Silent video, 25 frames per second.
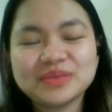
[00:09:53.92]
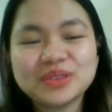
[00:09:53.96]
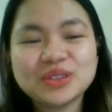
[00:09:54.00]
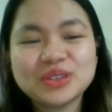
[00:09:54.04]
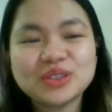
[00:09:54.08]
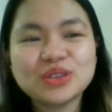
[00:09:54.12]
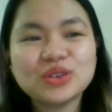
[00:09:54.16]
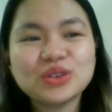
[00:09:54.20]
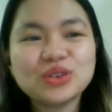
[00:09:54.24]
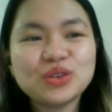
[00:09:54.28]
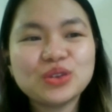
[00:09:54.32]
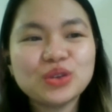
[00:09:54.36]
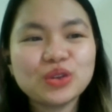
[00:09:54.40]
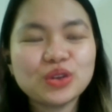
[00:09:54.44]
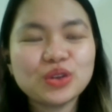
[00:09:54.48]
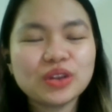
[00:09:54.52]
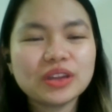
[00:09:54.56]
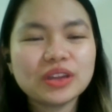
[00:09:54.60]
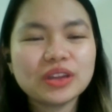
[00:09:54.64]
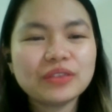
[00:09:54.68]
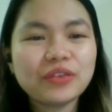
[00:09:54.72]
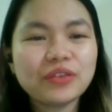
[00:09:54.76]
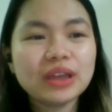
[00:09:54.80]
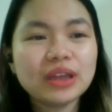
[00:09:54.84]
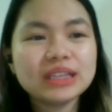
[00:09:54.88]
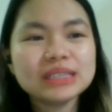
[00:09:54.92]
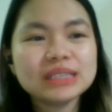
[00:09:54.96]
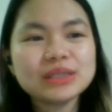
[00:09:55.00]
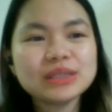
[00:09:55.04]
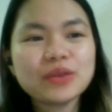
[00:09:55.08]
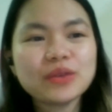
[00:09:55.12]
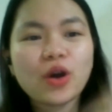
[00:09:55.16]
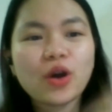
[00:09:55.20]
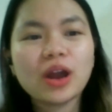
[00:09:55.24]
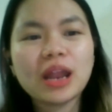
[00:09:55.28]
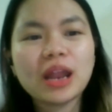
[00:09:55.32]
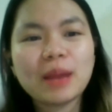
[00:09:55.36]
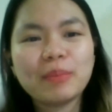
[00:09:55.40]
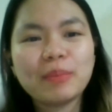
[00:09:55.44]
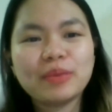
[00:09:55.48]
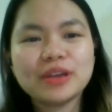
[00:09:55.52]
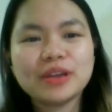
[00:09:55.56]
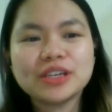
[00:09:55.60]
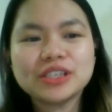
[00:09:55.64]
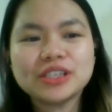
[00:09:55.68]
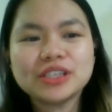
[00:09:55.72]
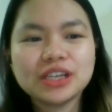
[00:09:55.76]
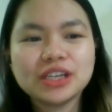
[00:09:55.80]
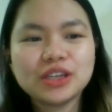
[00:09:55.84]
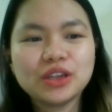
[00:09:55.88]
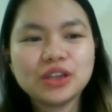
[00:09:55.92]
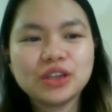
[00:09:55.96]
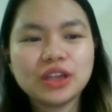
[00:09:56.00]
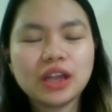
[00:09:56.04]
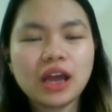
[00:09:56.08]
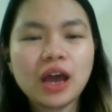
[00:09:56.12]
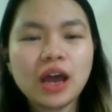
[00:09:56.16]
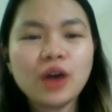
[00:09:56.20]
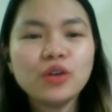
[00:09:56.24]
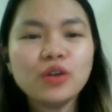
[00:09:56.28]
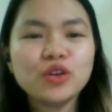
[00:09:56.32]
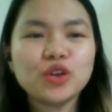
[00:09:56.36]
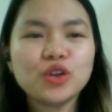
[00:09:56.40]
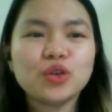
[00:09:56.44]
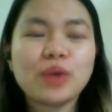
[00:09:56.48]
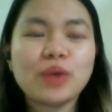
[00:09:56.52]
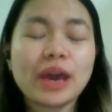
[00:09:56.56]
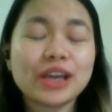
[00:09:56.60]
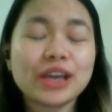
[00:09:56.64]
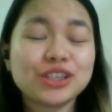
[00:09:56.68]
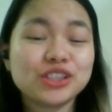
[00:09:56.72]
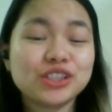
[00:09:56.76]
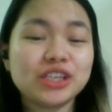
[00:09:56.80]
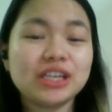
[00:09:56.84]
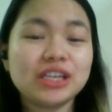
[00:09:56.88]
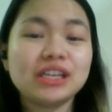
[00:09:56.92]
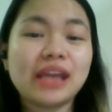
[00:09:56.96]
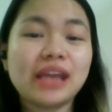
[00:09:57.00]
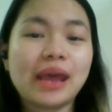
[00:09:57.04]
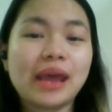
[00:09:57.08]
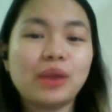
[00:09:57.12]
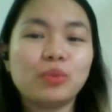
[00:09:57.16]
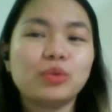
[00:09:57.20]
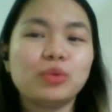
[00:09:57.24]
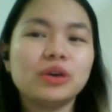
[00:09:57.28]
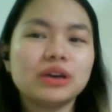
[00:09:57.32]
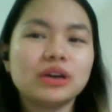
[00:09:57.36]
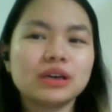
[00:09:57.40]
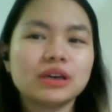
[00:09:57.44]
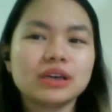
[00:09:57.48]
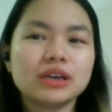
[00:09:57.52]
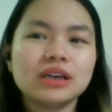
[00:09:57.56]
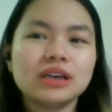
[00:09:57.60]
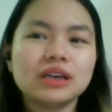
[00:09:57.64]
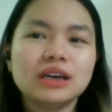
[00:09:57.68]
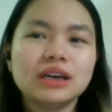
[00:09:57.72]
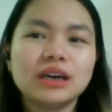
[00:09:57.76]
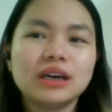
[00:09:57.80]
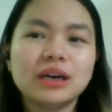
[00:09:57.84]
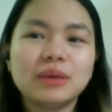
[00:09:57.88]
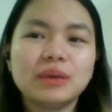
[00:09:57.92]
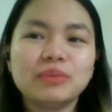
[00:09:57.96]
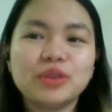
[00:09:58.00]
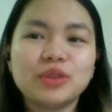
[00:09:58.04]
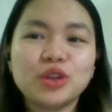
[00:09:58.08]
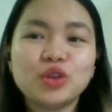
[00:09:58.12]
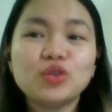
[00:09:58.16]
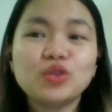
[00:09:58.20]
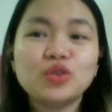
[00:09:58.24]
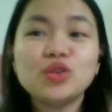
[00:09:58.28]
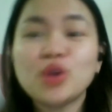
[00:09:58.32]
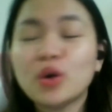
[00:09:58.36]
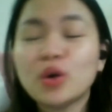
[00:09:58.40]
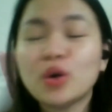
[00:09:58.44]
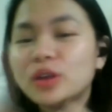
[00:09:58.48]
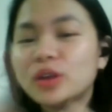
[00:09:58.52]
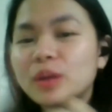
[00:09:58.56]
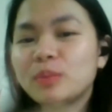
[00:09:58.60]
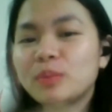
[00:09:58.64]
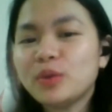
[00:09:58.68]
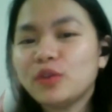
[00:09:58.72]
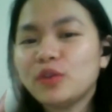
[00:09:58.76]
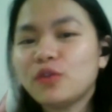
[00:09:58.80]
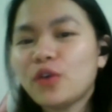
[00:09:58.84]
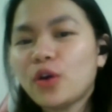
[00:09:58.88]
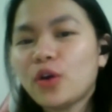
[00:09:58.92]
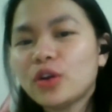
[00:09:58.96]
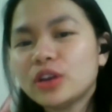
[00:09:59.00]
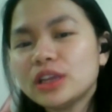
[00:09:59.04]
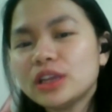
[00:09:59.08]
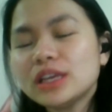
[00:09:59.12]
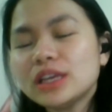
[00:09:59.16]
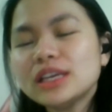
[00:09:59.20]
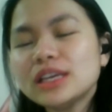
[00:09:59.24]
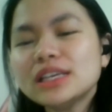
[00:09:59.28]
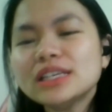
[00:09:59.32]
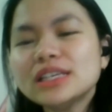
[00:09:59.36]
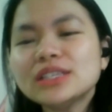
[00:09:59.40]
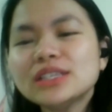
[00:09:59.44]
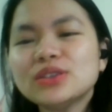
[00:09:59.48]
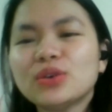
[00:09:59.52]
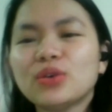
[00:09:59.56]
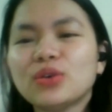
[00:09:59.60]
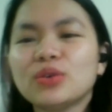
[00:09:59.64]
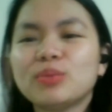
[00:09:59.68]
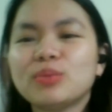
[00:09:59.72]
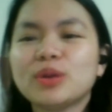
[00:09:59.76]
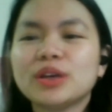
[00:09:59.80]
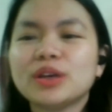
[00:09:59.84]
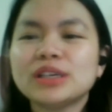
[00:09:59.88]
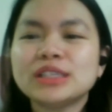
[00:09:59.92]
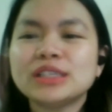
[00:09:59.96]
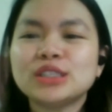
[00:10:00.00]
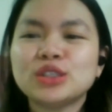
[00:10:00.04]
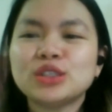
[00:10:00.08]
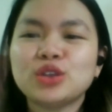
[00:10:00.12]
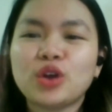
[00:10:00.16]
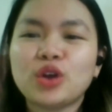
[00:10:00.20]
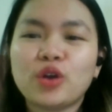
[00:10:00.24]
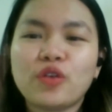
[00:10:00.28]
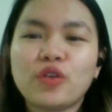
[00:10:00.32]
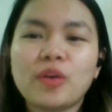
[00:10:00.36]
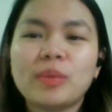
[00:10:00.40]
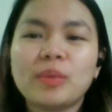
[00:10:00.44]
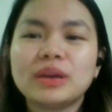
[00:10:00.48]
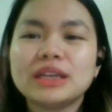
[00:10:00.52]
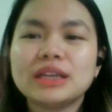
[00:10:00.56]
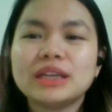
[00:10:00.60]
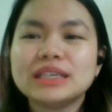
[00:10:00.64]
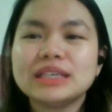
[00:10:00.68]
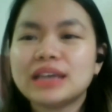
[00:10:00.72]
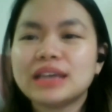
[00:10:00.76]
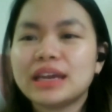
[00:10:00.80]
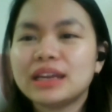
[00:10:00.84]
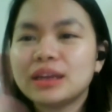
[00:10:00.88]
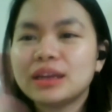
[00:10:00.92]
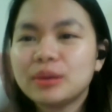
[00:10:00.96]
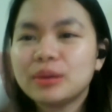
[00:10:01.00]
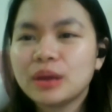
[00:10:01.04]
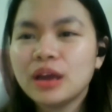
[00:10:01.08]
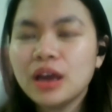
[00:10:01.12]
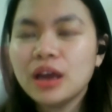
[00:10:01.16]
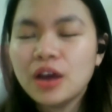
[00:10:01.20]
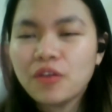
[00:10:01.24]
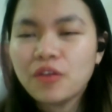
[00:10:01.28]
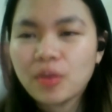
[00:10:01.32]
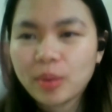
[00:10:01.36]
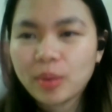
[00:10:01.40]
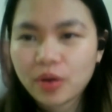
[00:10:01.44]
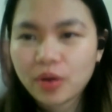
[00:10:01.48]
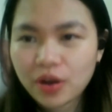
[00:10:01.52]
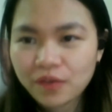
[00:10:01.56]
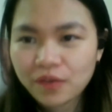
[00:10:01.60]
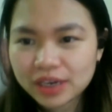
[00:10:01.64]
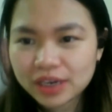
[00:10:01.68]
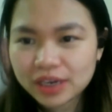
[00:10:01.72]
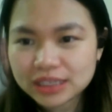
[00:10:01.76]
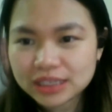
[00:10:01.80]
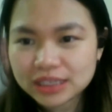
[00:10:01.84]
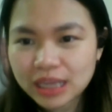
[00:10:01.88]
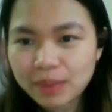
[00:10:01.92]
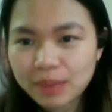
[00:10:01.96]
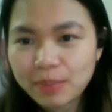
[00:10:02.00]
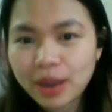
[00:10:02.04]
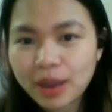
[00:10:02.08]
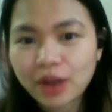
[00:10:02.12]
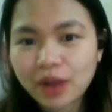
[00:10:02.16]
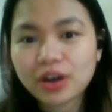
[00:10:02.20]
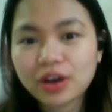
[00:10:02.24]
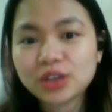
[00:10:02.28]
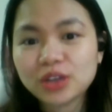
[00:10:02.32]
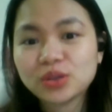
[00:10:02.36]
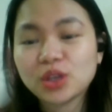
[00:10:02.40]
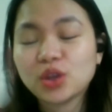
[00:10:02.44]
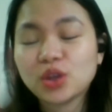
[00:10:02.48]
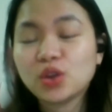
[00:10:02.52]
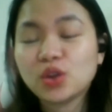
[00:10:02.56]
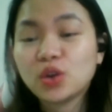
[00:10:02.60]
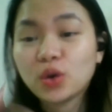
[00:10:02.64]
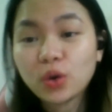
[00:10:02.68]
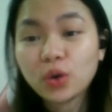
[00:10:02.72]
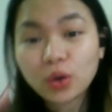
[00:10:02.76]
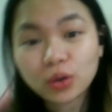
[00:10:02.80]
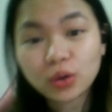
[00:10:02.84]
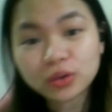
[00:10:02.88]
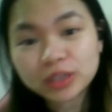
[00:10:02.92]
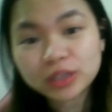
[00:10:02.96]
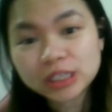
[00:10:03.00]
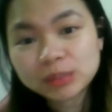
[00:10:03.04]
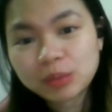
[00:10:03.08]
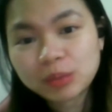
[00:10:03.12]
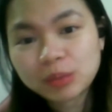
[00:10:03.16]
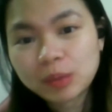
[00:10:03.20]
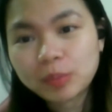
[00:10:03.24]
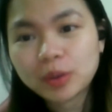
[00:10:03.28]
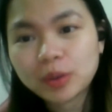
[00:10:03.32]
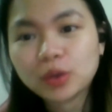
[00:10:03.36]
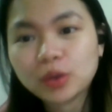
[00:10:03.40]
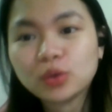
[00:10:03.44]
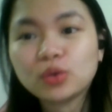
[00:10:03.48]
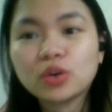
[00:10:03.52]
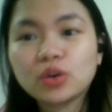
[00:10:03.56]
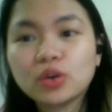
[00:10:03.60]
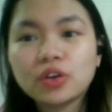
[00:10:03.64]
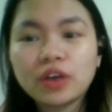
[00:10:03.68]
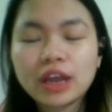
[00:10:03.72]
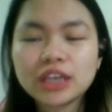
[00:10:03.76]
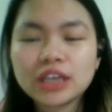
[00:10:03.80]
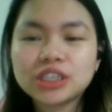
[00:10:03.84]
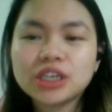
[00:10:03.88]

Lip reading: So in terms of collaboration, how do you actually network Do you know them before this, or because you're from a graphic design background, so you know all these people who create